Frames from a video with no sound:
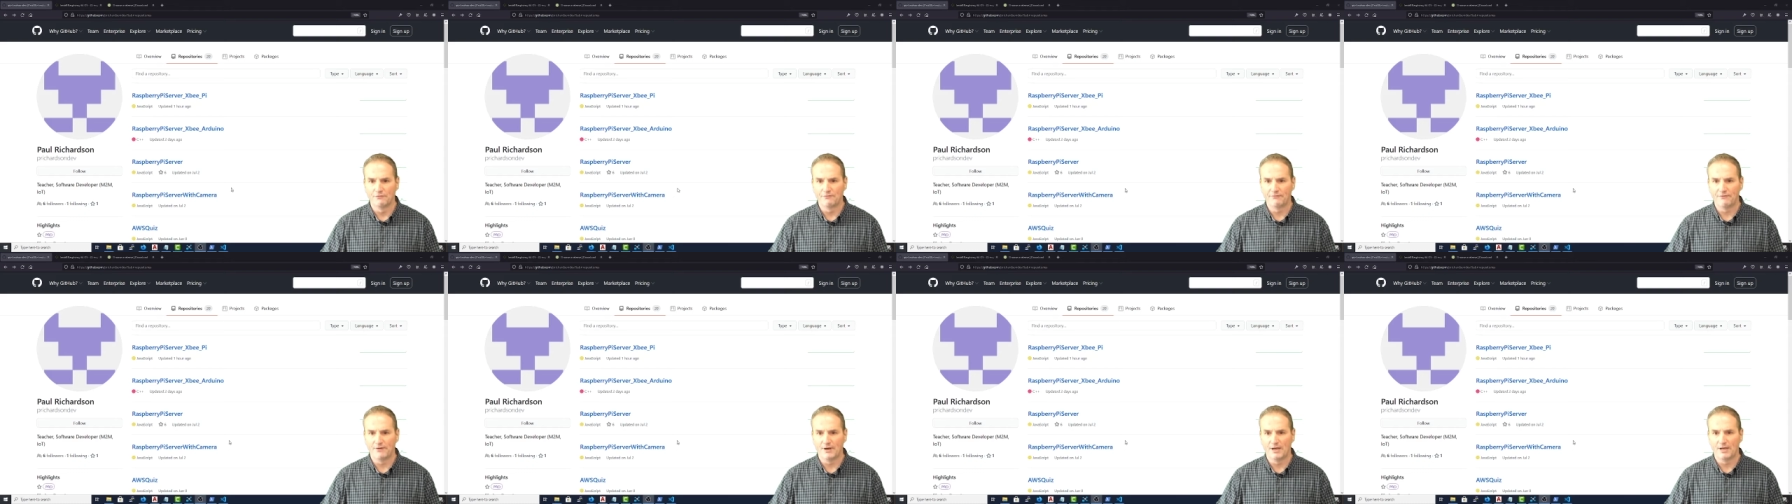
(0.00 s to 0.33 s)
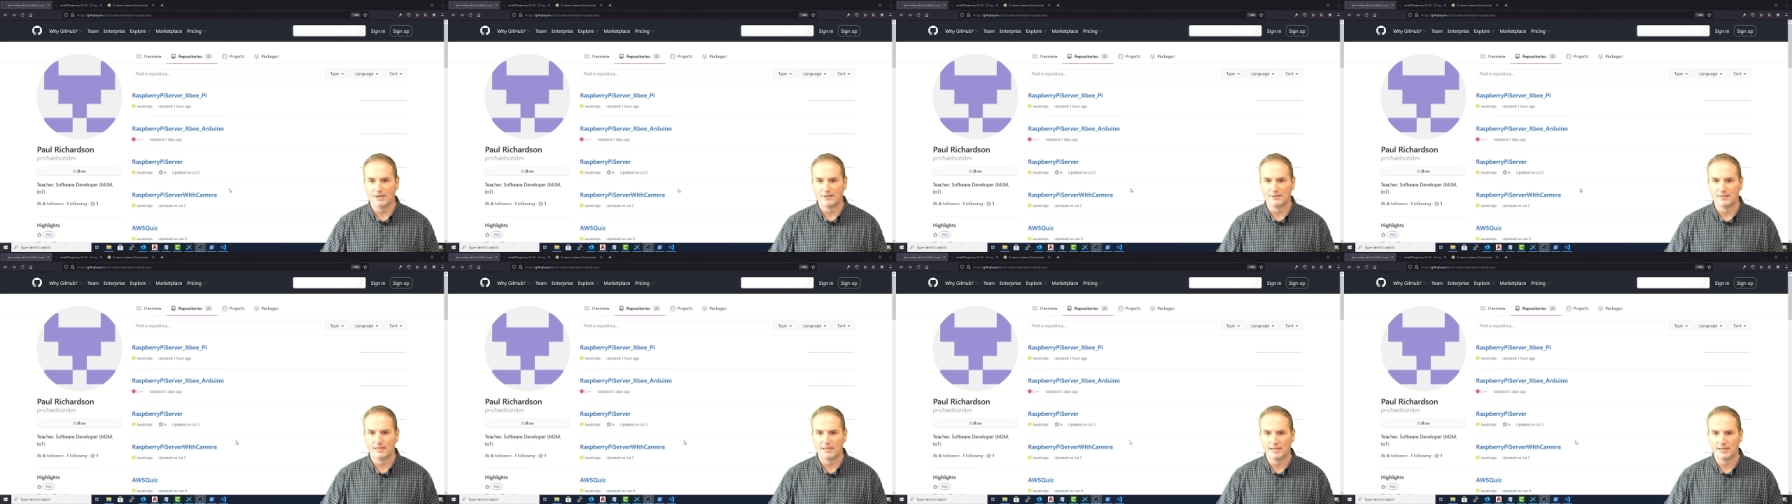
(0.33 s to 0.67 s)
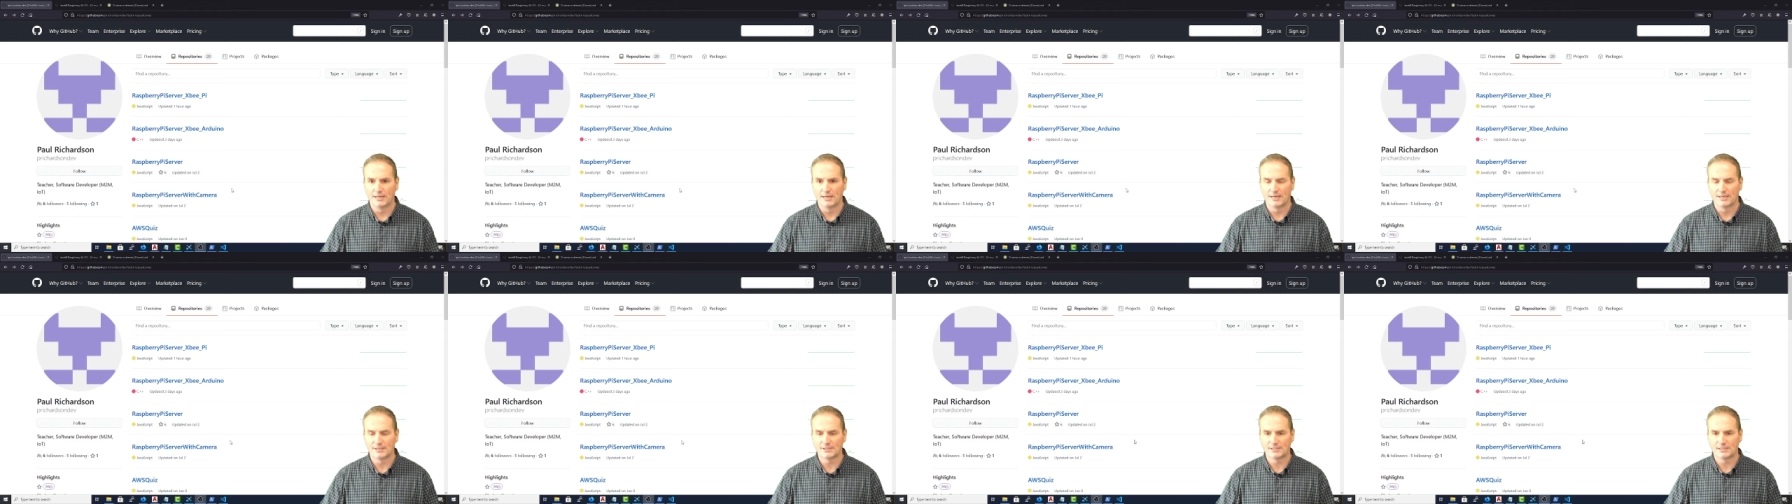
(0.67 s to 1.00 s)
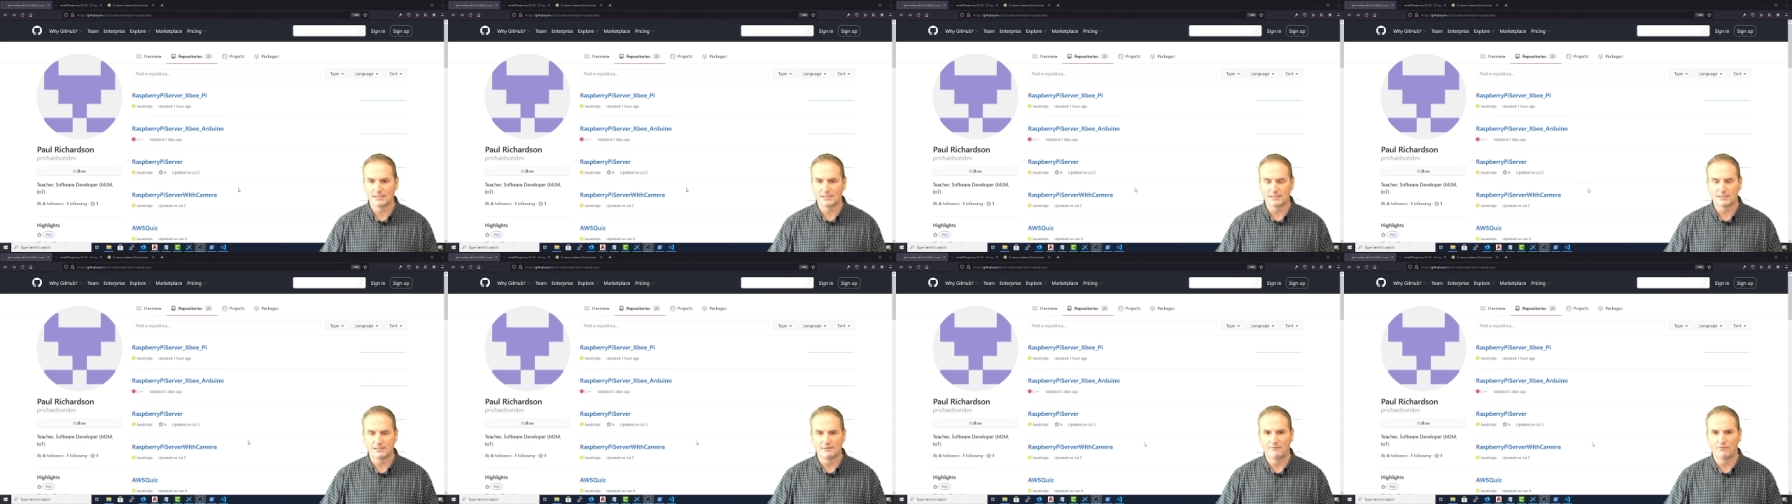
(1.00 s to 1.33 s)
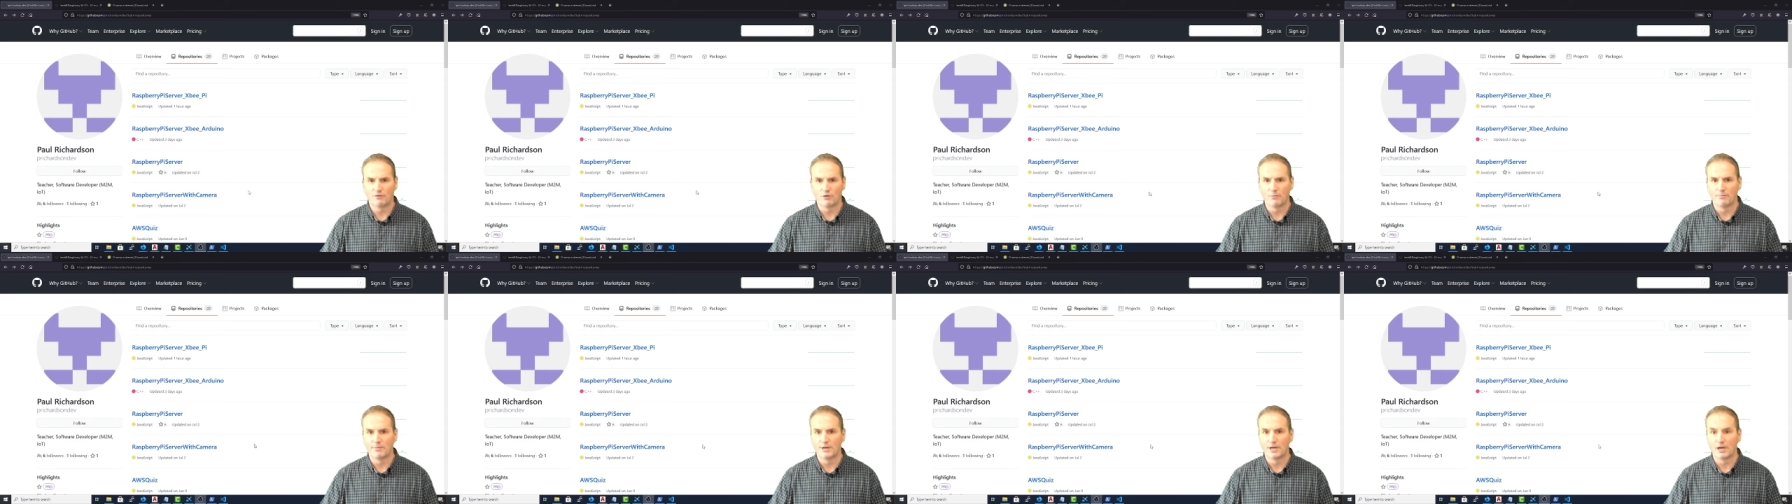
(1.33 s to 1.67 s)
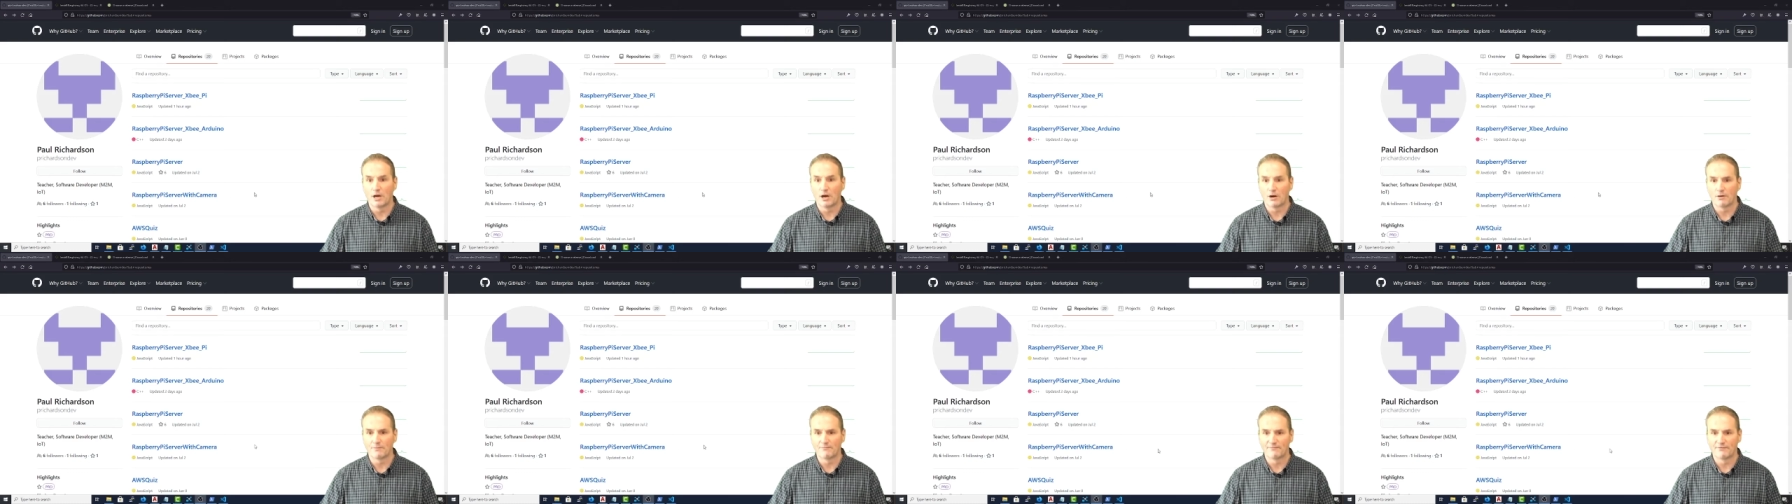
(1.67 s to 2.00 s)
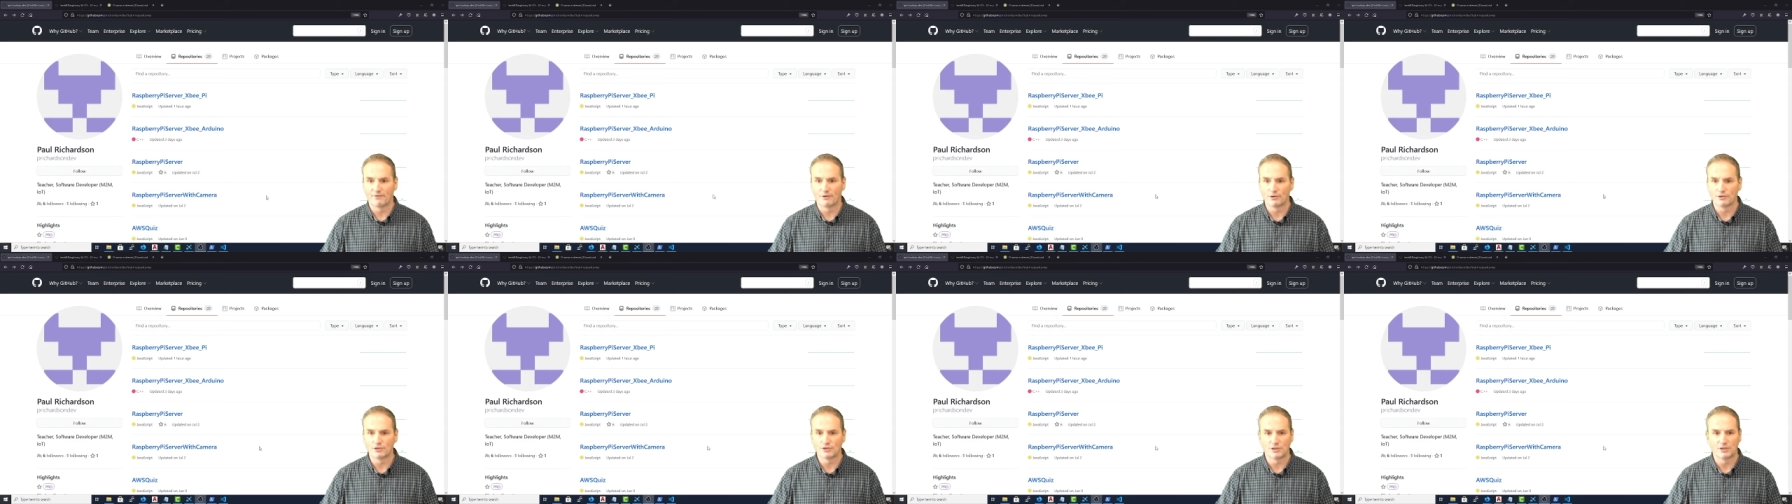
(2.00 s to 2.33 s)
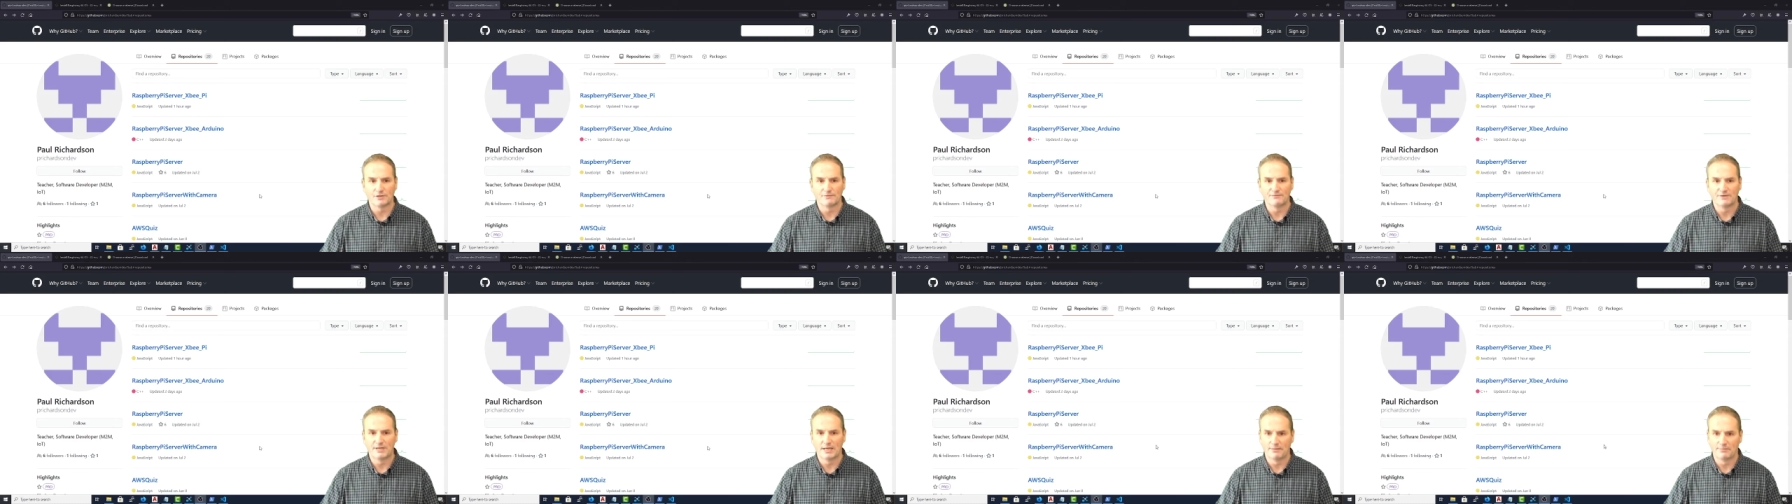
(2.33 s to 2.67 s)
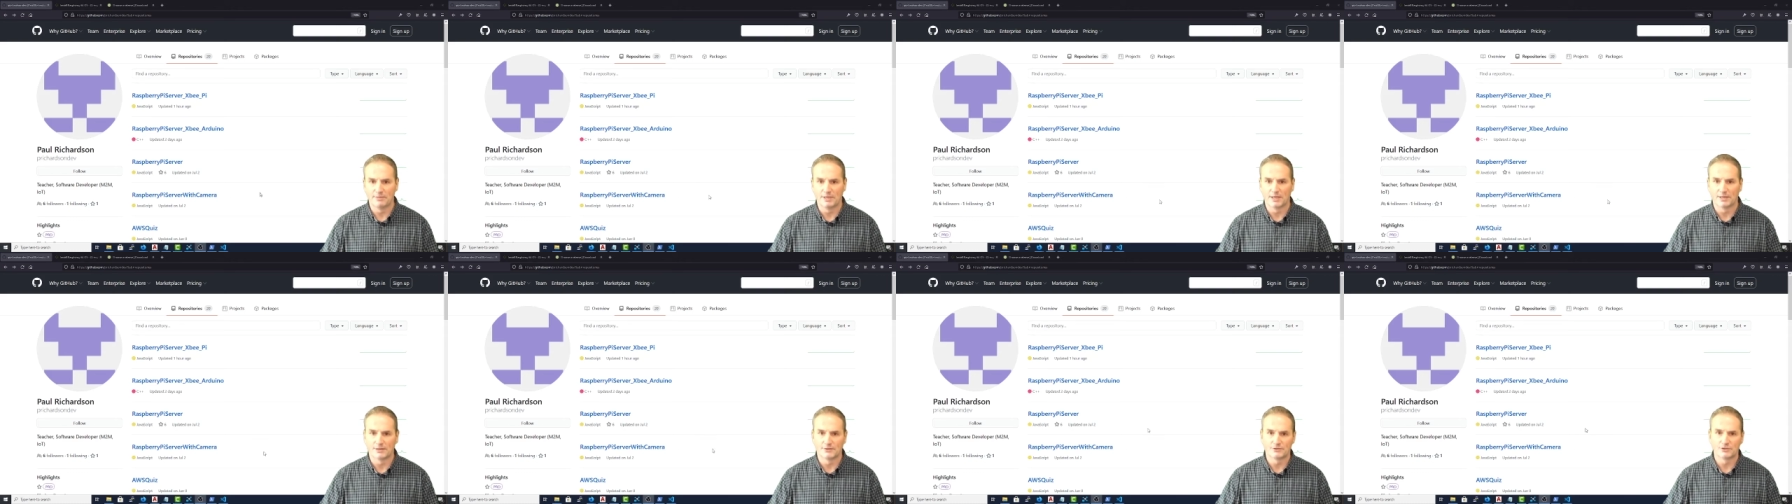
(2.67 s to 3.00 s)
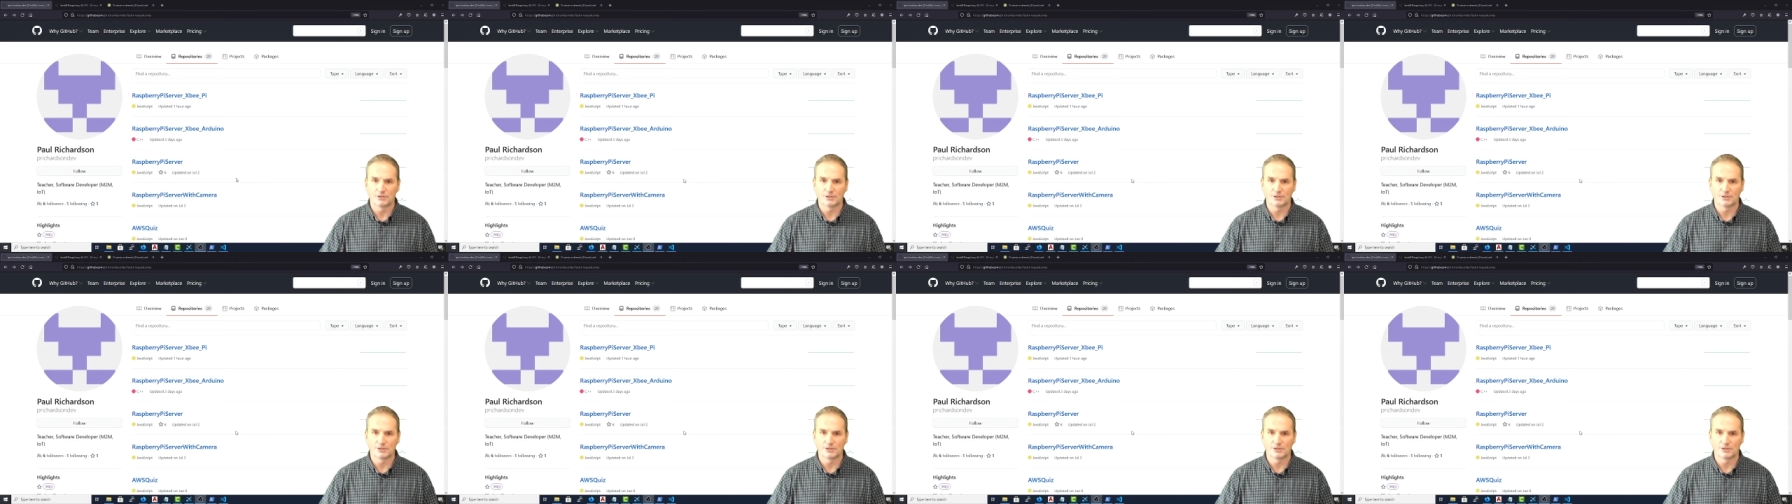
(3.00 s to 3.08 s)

find the 64-bit ARM version of Debian,